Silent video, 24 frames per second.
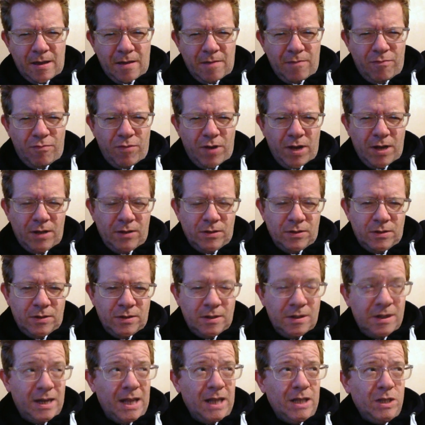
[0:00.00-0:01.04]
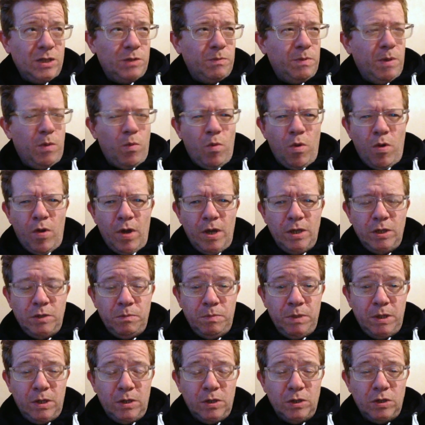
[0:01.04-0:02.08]
Friends, let's be wise,
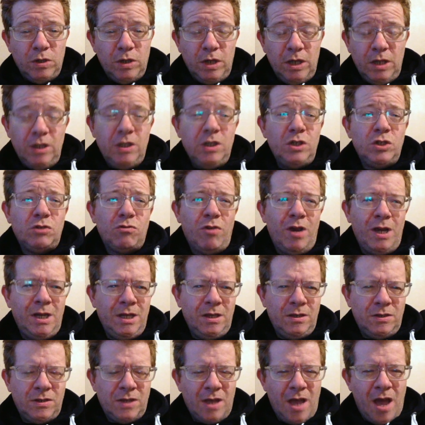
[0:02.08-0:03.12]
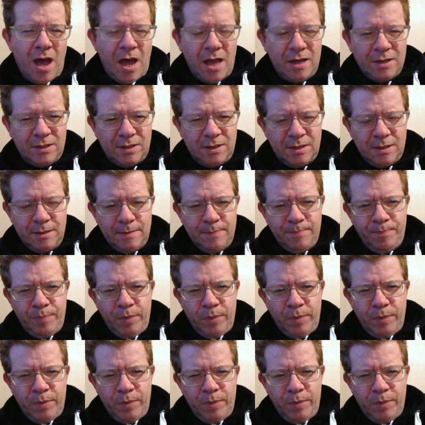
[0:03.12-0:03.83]
because it discredits us.